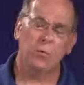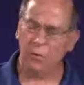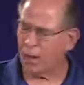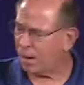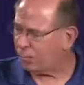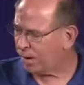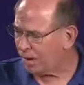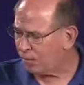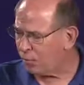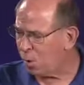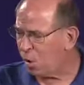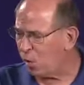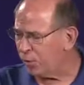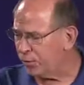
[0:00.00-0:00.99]
So now we have
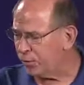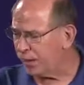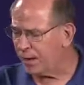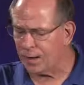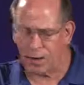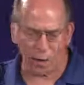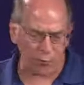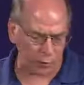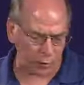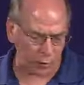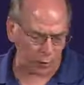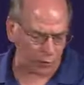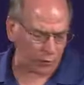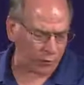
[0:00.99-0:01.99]
all the data for
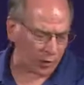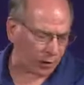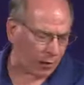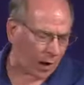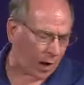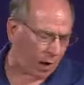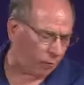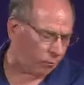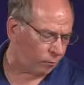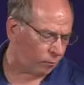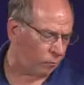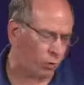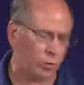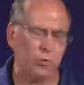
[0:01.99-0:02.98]
you to figure out
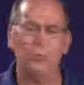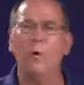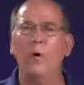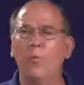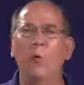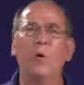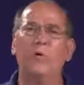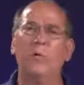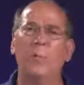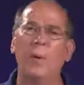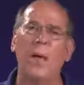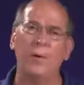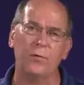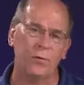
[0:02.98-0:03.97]
which one worked the
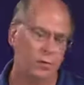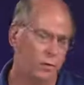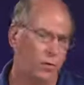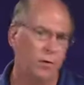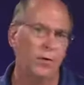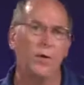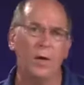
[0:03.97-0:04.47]
best,